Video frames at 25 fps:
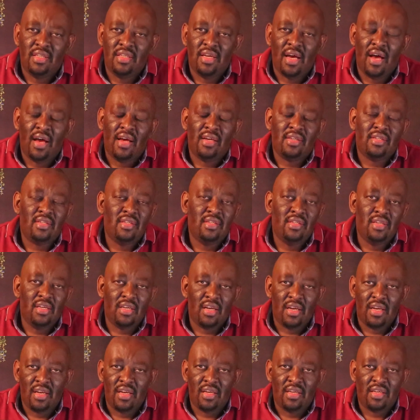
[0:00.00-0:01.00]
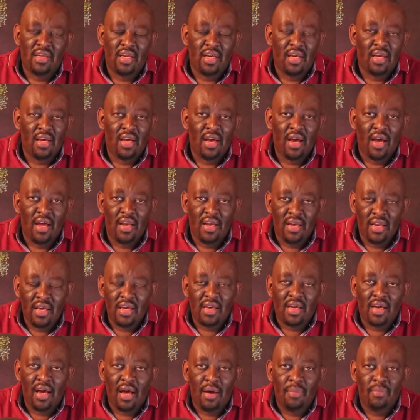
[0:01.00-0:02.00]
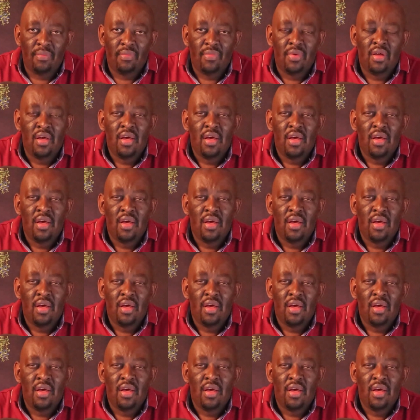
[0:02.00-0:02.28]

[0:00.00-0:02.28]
just generating an income.